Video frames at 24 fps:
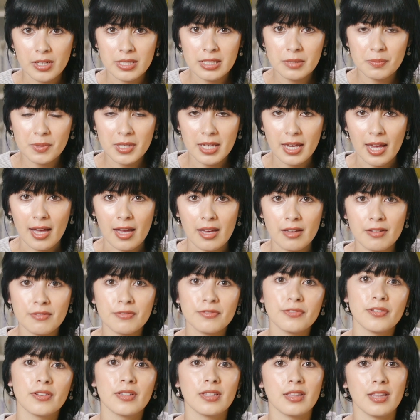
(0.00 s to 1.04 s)
SPF
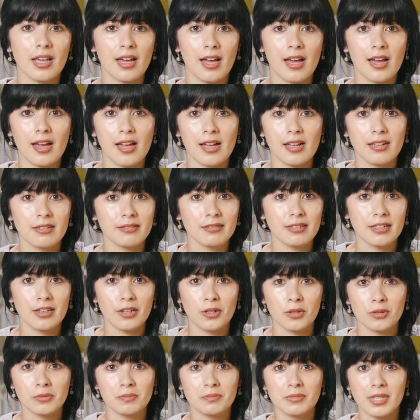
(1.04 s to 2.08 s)
that,
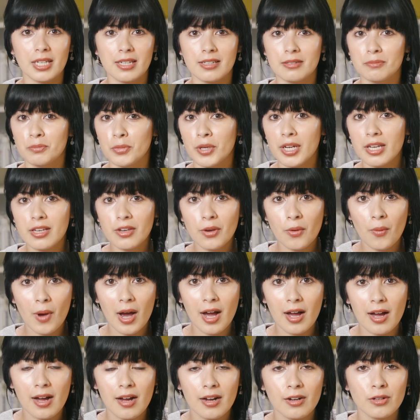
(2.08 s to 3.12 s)
they could break you
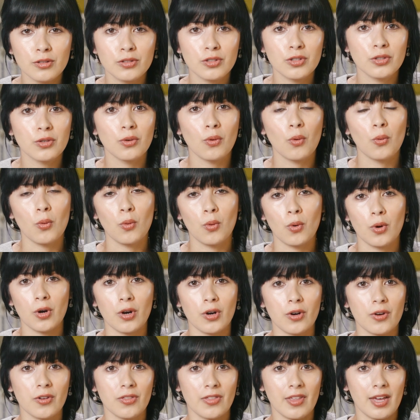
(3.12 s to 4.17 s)
out
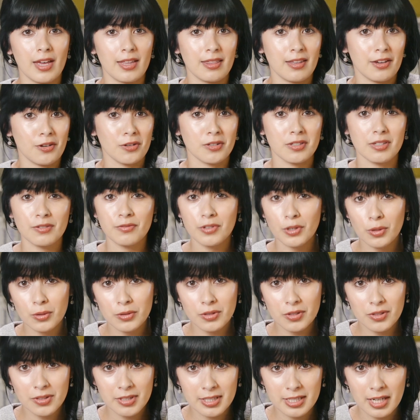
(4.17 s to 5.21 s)
or that they are
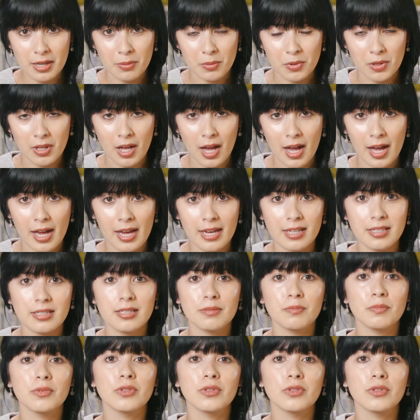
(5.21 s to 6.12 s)
difficult to stabilize.